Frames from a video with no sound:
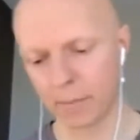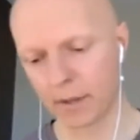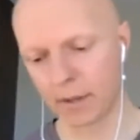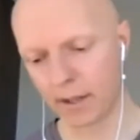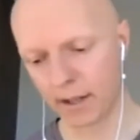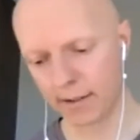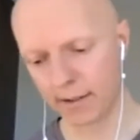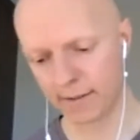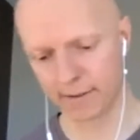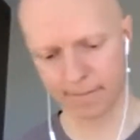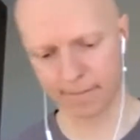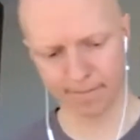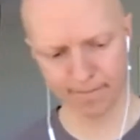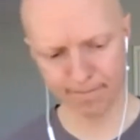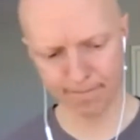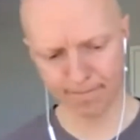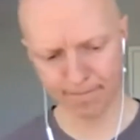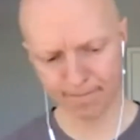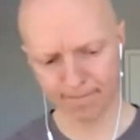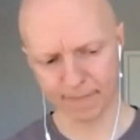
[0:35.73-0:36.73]
Because
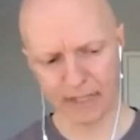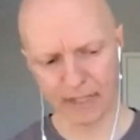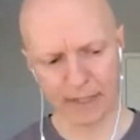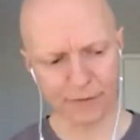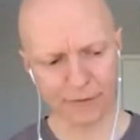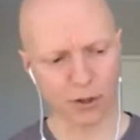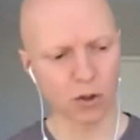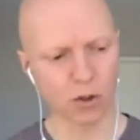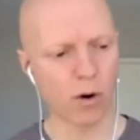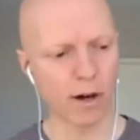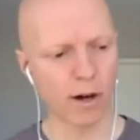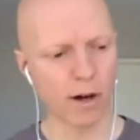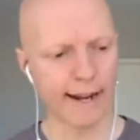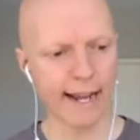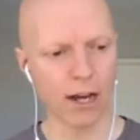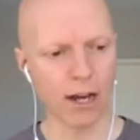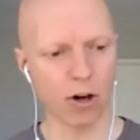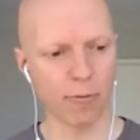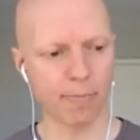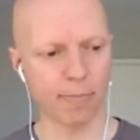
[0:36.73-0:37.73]
if you want to
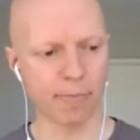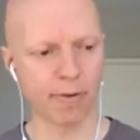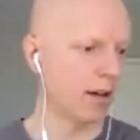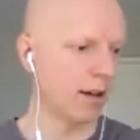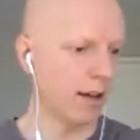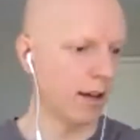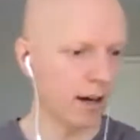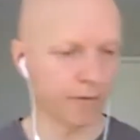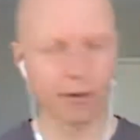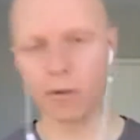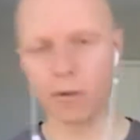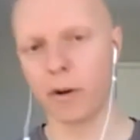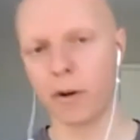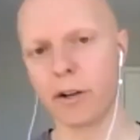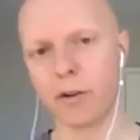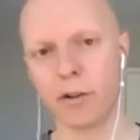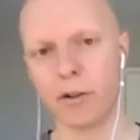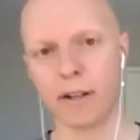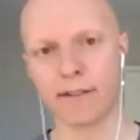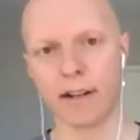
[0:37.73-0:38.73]
help everyone
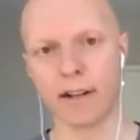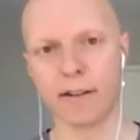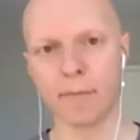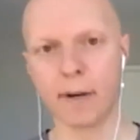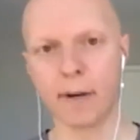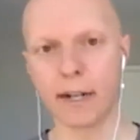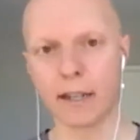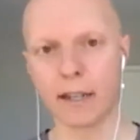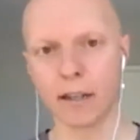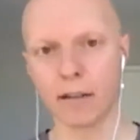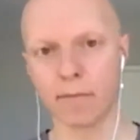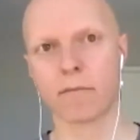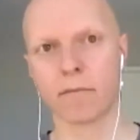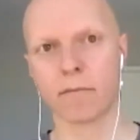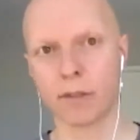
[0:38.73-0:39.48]
who doesn't have money